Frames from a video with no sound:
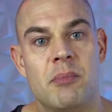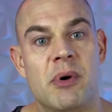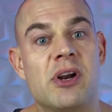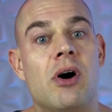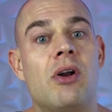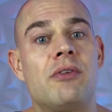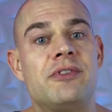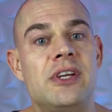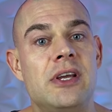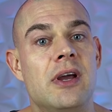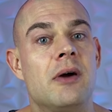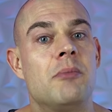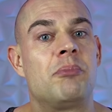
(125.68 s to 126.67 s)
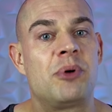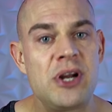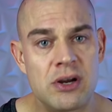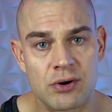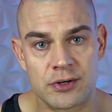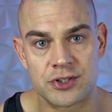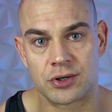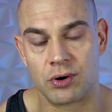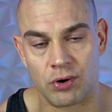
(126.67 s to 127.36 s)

But all of the precursor